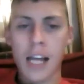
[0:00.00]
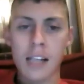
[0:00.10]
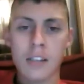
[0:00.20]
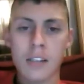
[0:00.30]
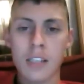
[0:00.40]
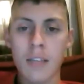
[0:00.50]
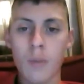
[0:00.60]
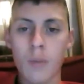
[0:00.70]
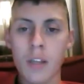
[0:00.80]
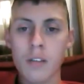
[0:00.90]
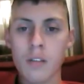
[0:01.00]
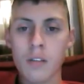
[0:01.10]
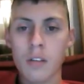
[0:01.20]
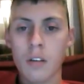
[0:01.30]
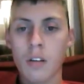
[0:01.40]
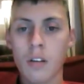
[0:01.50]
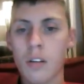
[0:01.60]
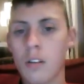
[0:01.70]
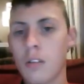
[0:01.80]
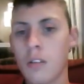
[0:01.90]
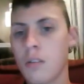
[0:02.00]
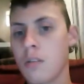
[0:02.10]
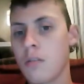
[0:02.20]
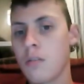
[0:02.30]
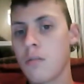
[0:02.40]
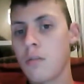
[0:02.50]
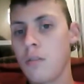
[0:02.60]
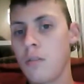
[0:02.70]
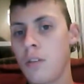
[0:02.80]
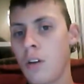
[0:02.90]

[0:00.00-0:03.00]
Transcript: talented team wins, you